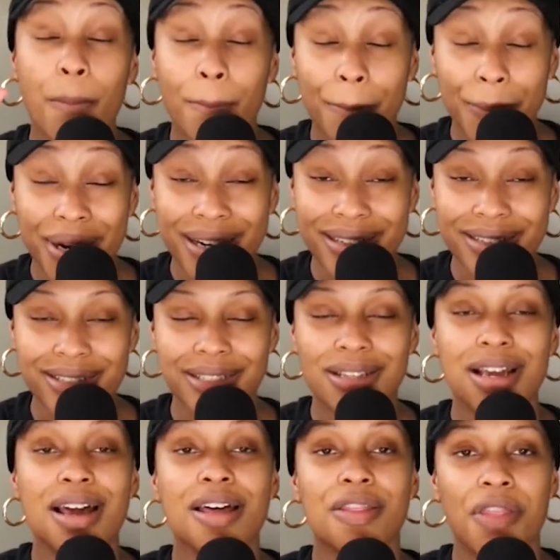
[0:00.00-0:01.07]
But
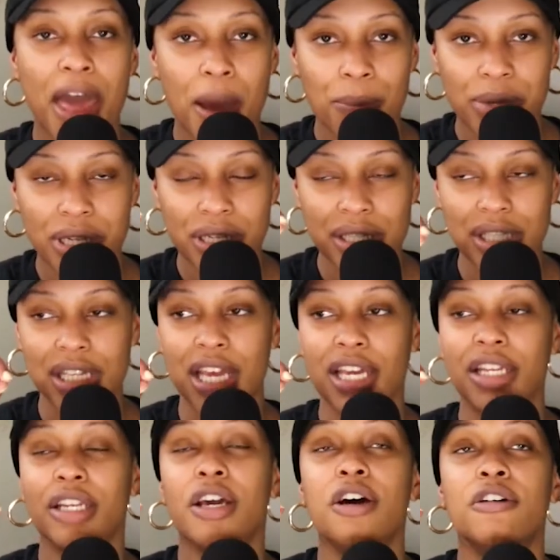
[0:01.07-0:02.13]
that being
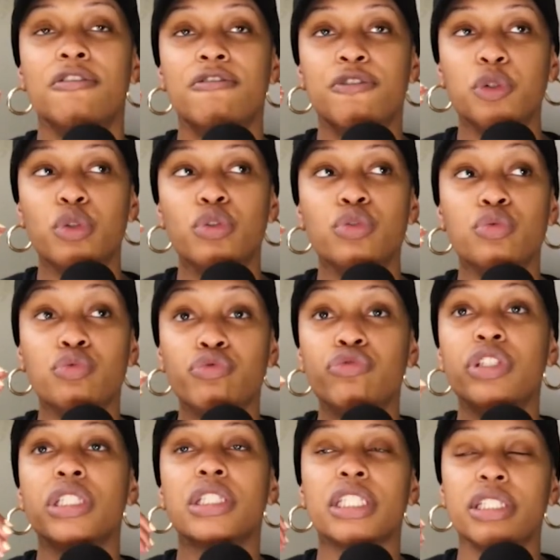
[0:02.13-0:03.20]
said, food
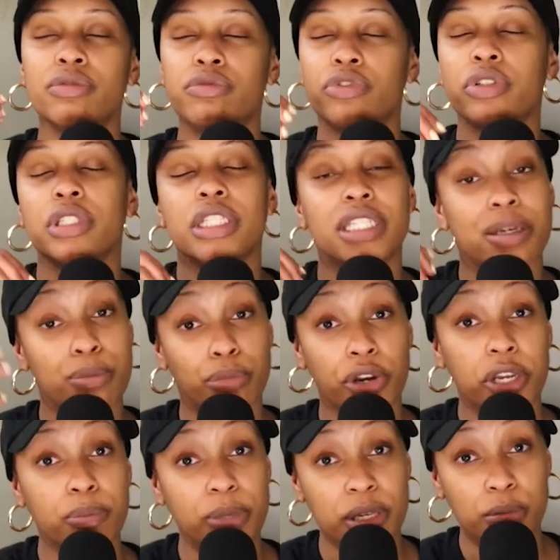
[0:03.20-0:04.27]
really, really can
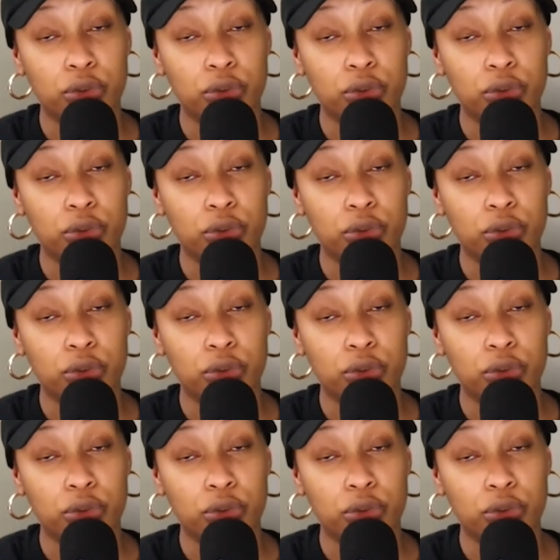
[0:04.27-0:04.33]
bring people